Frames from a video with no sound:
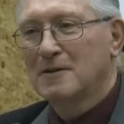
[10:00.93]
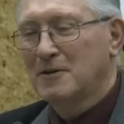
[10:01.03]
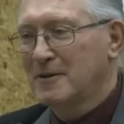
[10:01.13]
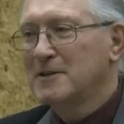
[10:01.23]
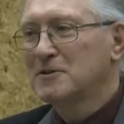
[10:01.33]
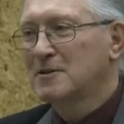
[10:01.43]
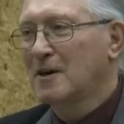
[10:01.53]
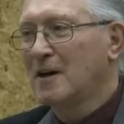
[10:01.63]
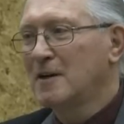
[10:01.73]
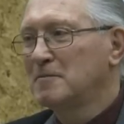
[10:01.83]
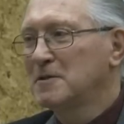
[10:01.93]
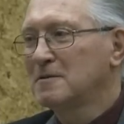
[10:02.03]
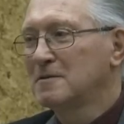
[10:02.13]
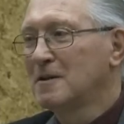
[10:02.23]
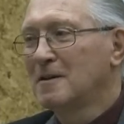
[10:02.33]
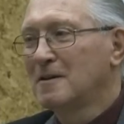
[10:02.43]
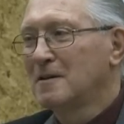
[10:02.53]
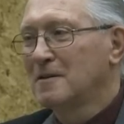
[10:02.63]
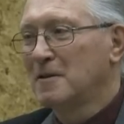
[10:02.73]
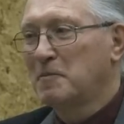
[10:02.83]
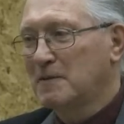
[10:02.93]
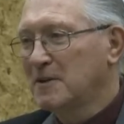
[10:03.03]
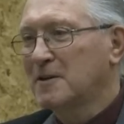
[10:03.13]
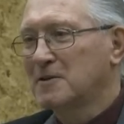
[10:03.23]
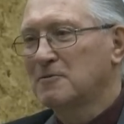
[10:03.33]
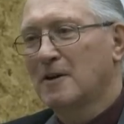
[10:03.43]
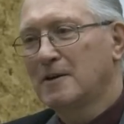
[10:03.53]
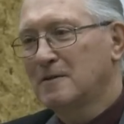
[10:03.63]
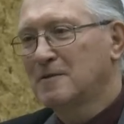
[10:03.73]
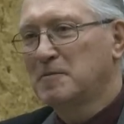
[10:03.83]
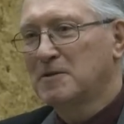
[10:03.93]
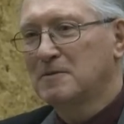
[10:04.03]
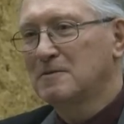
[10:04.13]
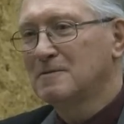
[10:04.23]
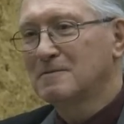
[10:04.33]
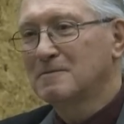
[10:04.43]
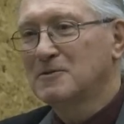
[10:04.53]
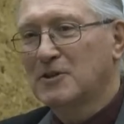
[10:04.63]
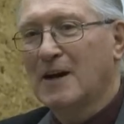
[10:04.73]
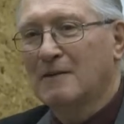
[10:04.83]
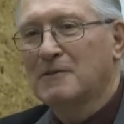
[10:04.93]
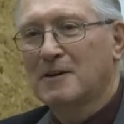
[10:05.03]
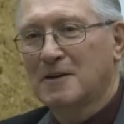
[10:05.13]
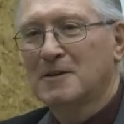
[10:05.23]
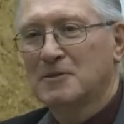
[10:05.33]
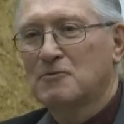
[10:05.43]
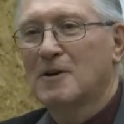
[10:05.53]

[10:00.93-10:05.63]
There is times. The public is right about staff kind of does